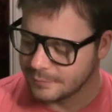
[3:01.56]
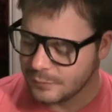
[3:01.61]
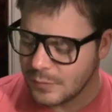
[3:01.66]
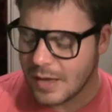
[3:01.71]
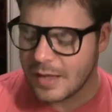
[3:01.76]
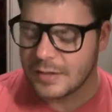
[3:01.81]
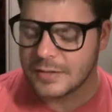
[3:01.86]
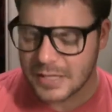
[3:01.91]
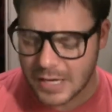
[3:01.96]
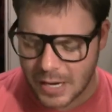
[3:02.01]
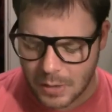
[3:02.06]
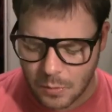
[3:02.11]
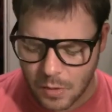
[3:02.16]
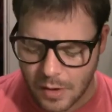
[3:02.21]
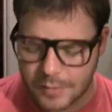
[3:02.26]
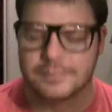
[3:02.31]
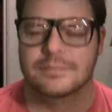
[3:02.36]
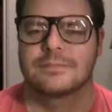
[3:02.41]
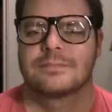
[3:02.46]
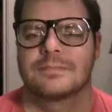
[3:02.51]
well, you know
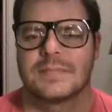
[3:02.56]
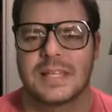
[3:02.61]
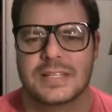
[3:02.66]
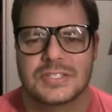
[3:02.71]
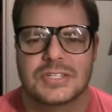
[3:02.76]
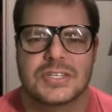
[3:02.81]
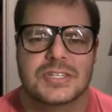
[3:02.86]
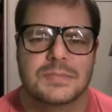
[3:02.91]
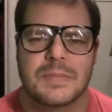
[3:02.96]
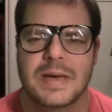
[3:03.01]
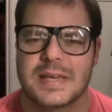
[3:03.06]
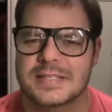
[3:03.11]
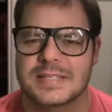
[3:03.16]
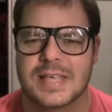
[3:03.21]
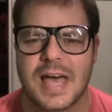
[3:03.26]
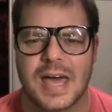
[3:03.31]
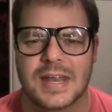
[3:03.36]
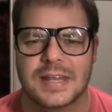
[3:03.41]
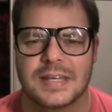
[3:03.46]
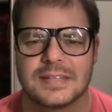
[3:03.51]
what? Let's just make
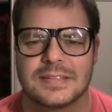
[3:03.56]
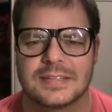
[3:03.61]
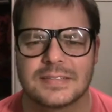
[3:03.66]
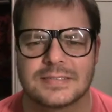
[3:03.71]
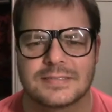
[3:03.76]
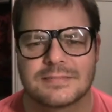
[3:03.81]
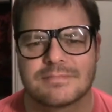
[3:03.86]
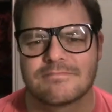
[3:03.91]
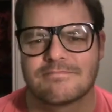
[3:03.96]
sardine